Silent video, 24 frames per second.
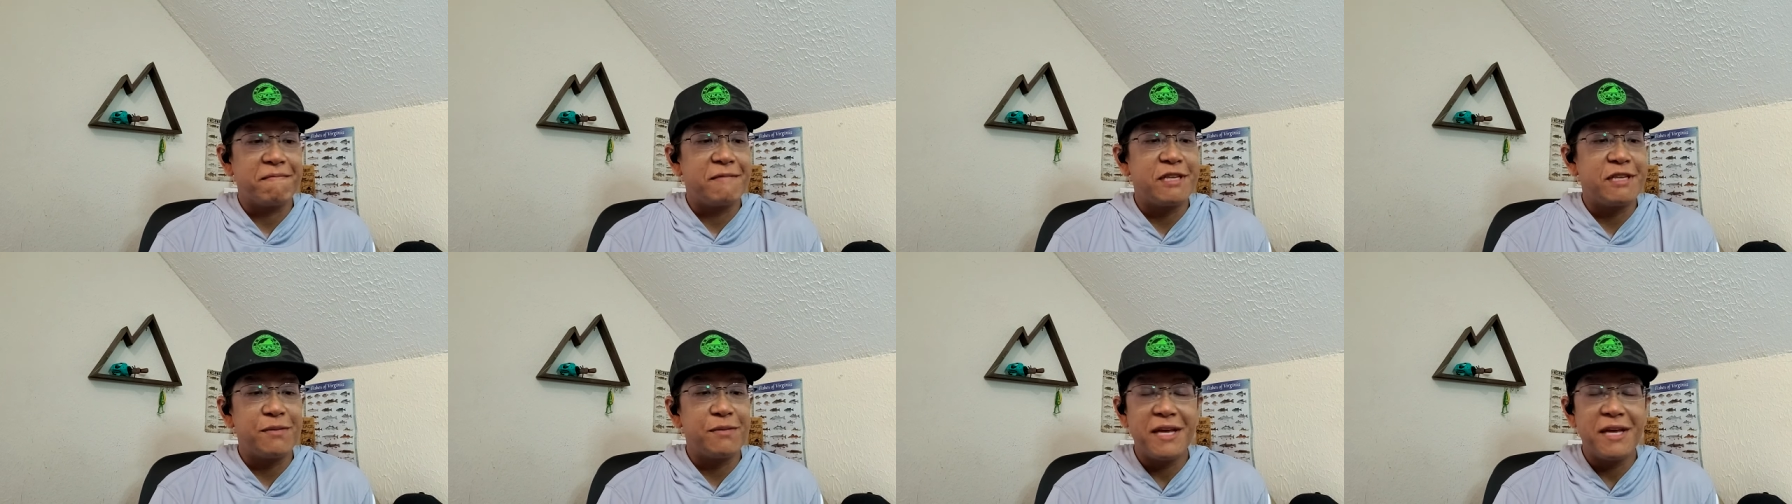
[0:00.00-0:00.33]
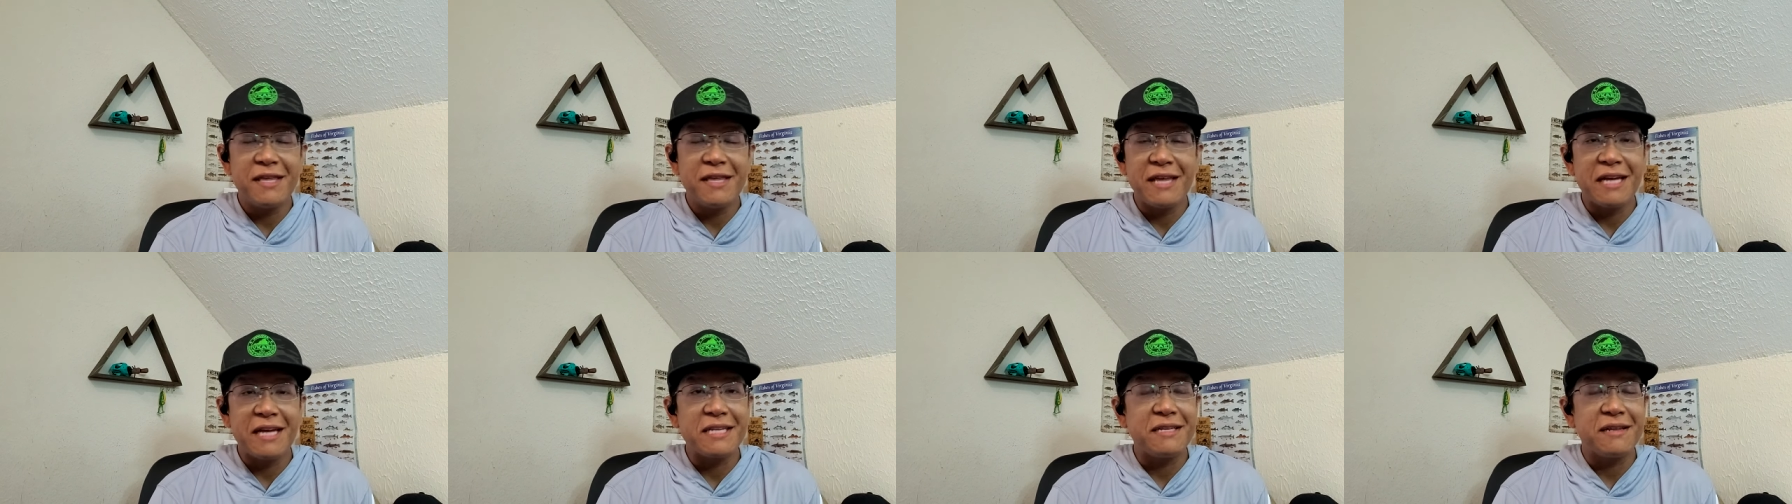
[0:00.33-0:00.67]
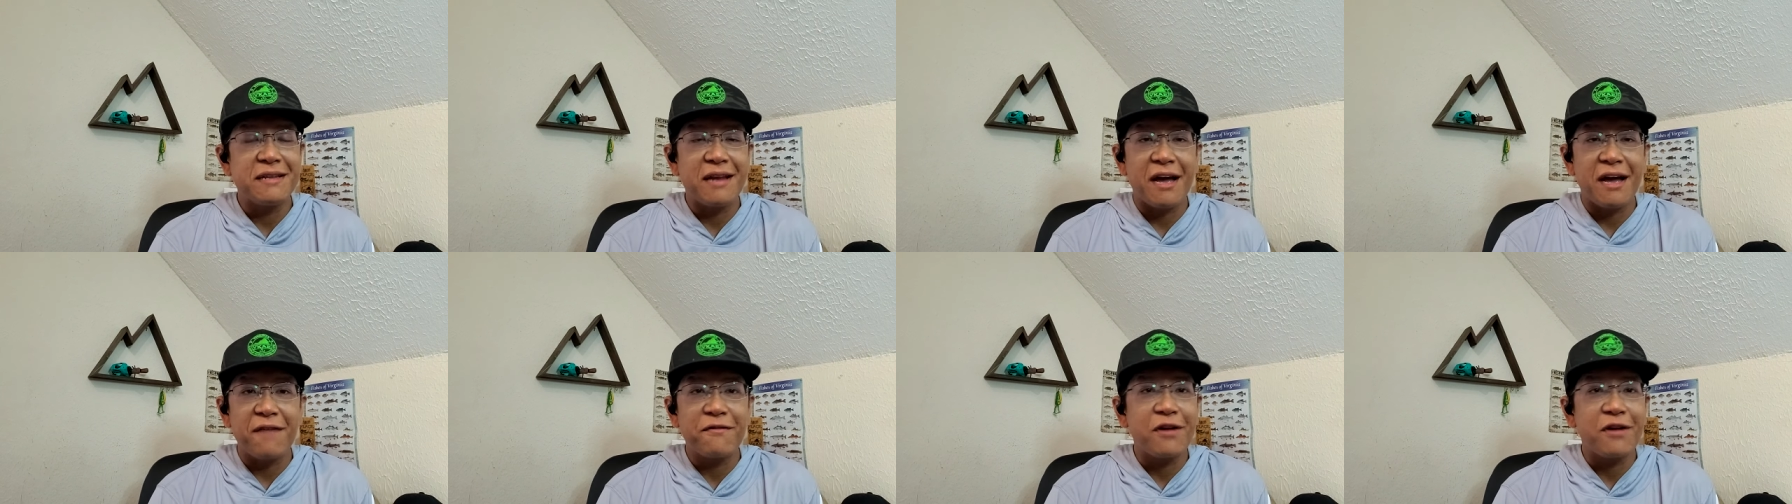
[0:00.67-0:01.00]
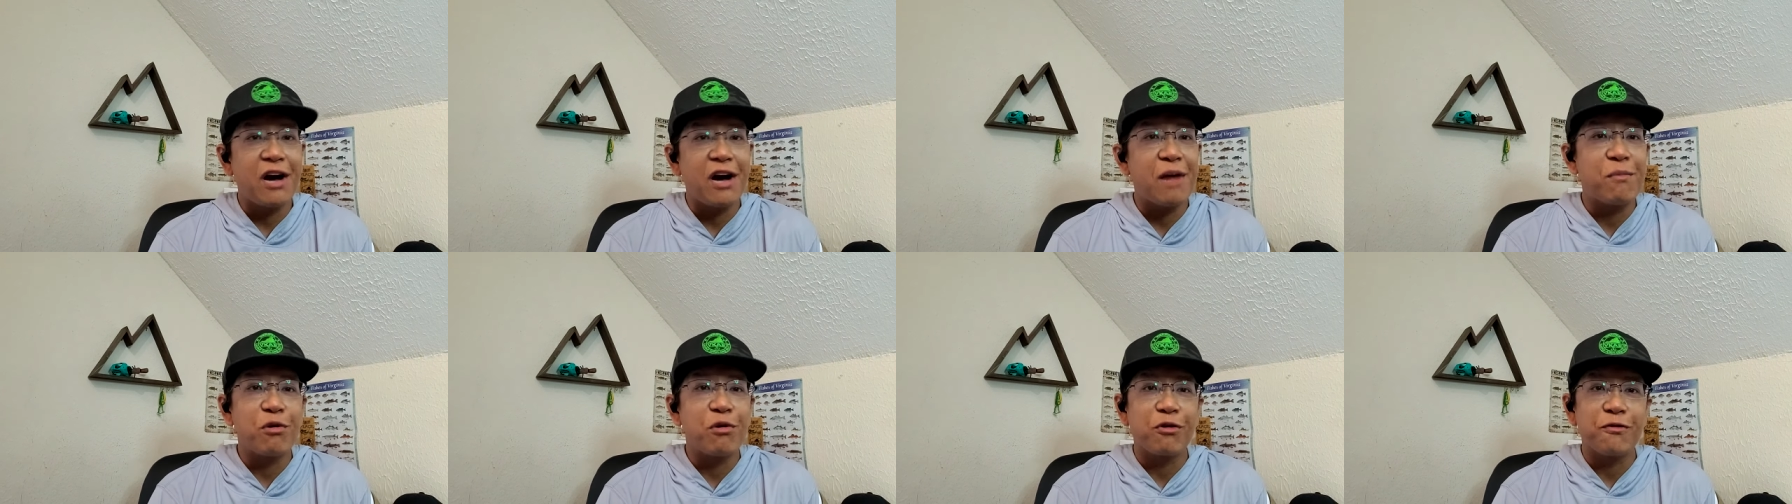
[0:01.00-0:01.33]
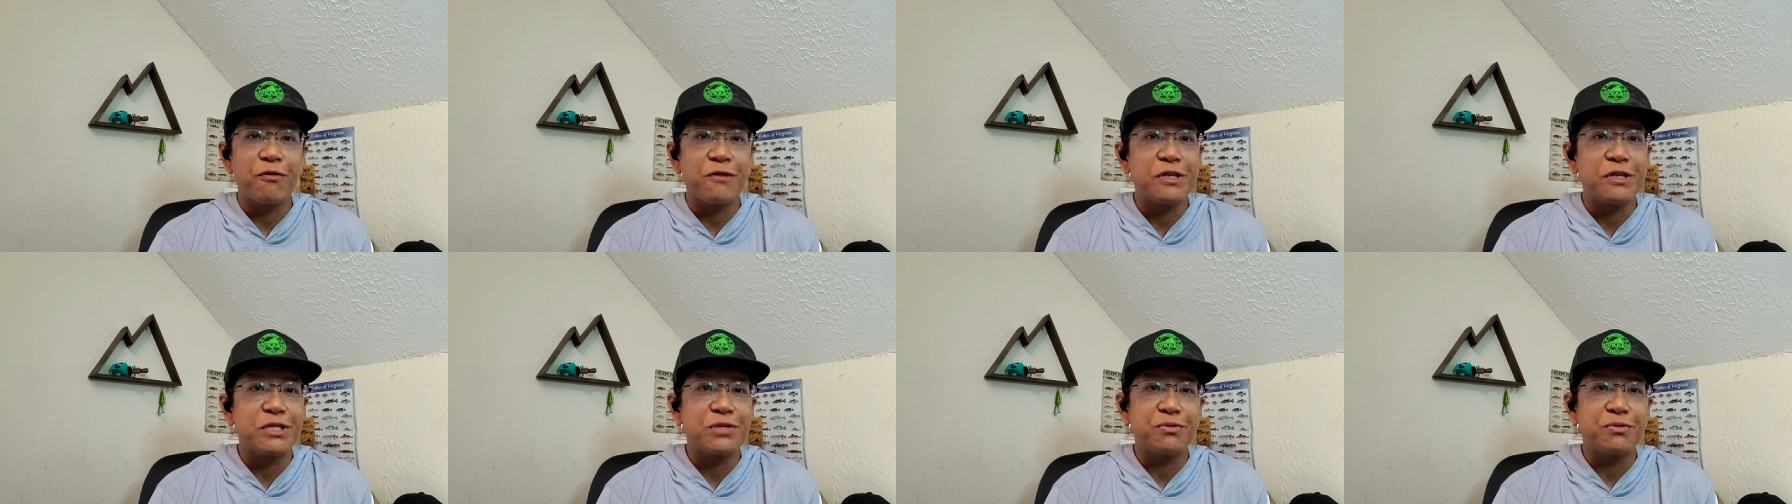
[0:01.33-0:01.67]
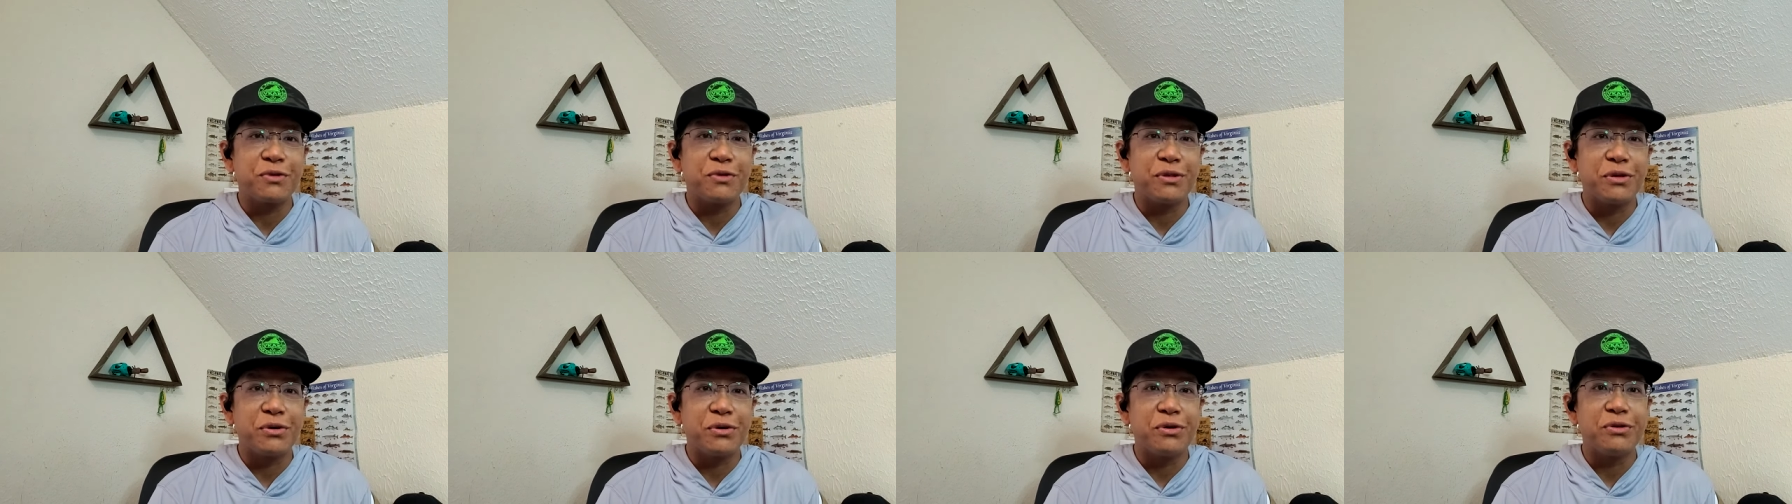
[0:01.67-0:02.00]
To me, that I've caught more fish
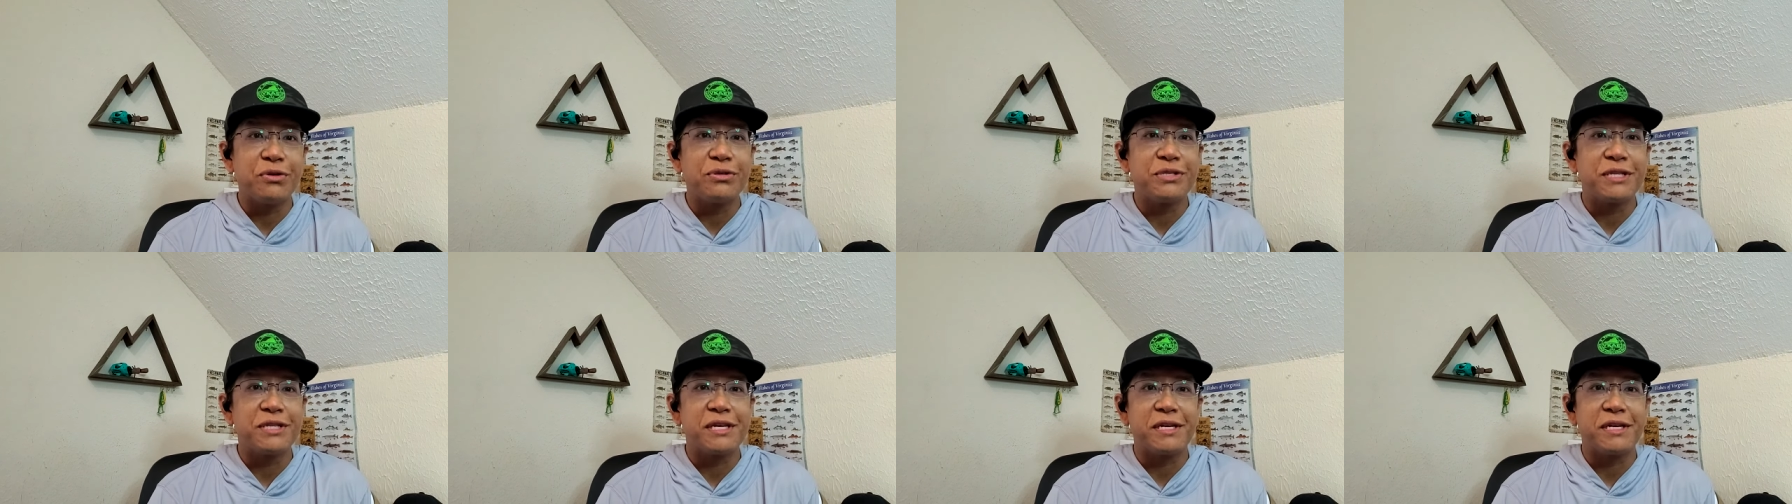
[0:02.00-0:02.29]
with those